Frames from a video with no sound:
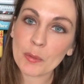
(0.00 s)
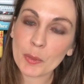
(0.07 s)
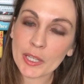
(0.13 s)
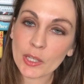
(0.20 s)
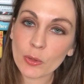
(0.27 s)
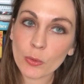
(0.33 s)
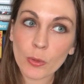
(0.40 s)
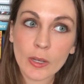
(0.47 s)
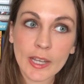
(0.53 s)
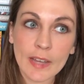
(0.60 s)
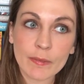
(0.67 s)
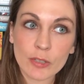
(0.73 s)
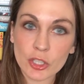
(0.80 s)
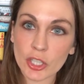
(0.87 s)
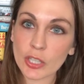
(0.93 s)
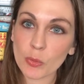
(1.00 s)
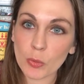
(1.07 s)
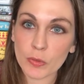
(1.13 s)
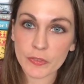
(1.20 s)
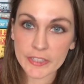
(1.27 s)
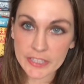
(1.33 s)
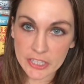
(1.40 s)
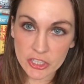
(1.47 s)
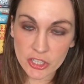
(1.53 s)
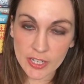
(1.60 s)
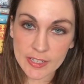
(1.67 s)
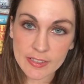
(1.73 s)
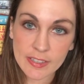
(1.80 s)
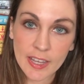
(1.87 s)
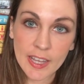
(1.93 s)
when you look at Virginia Woolf
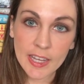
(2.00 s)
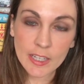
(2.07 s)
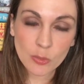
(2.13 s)
editions